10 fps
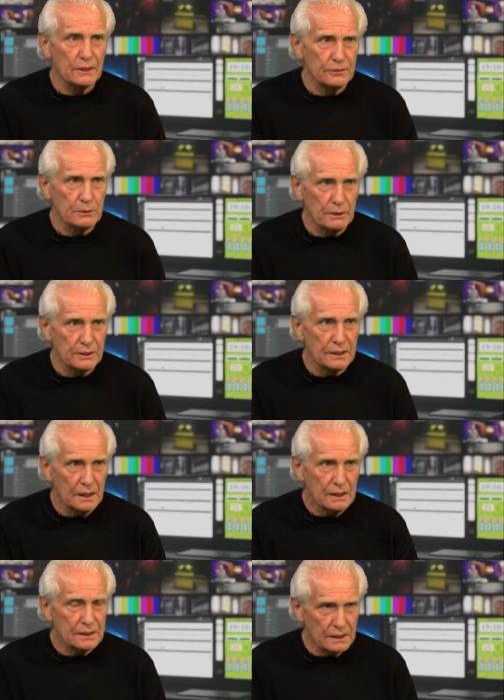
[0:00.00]
after month,
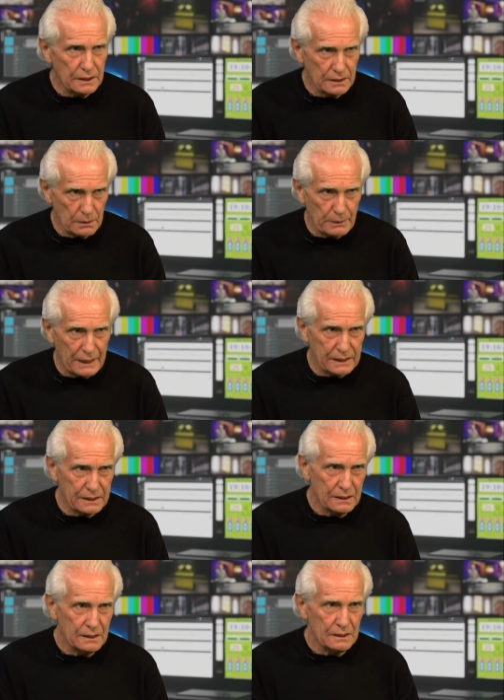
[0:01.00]
sitting in the back,
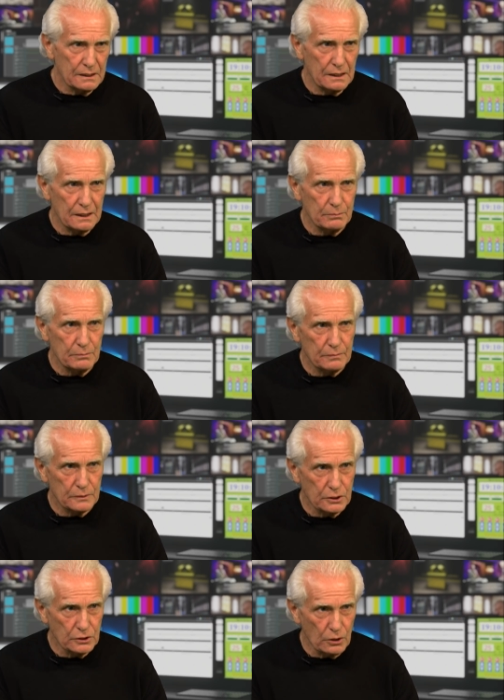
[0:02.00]
um,
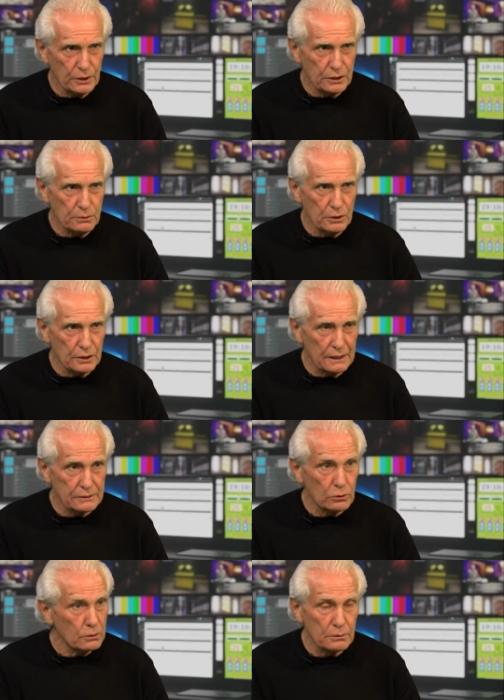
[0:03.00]
knowing you weren't allowed
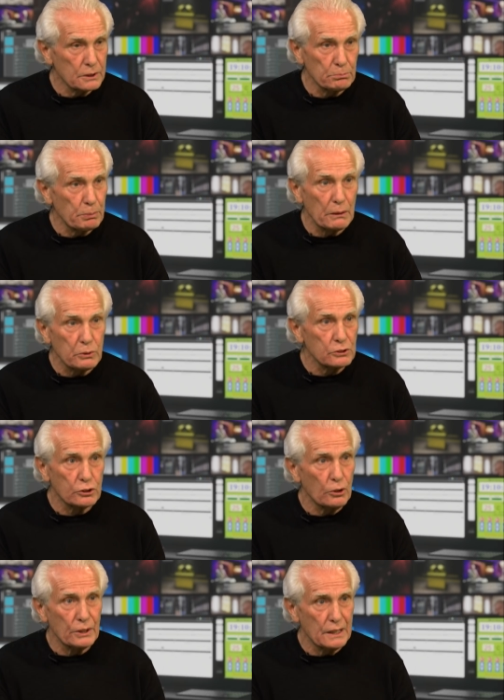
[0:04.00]
to talk. But I wasn't
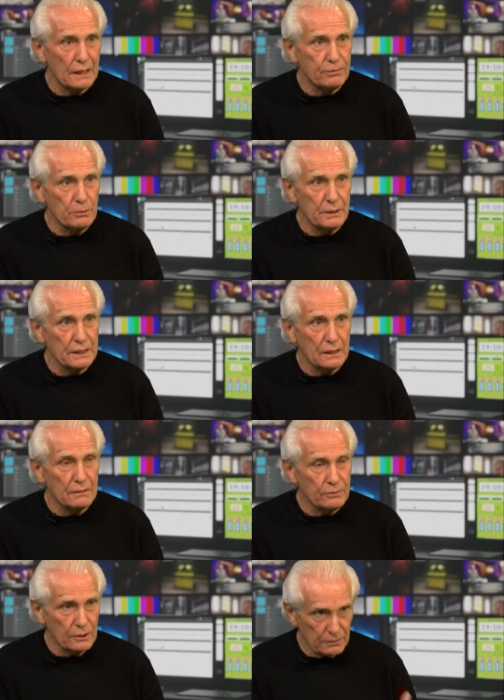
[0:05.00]
going there for me,
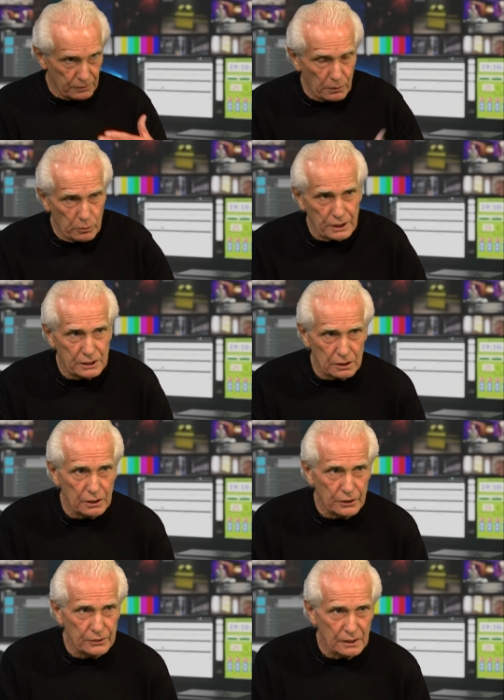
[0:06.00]
but I wanted to
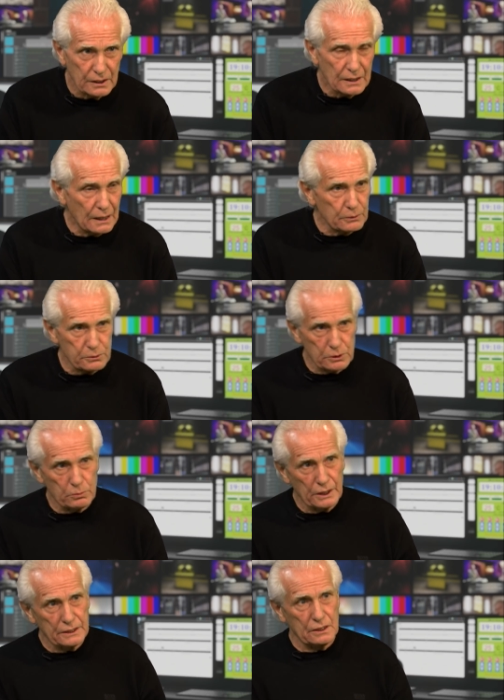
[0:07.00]
learn. I was just
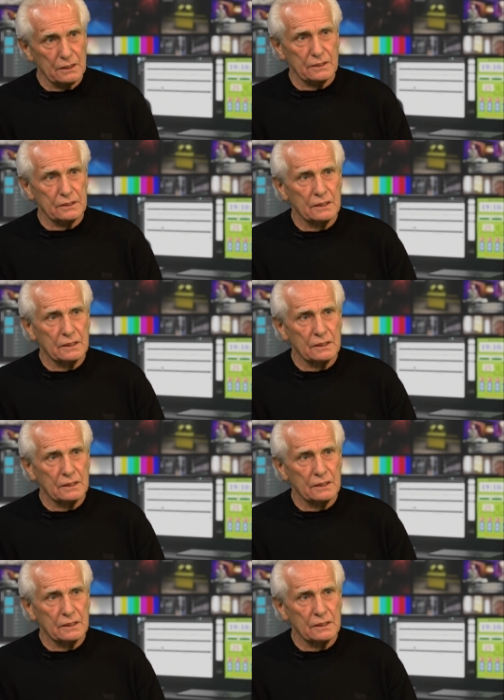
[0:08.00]
willing to learn,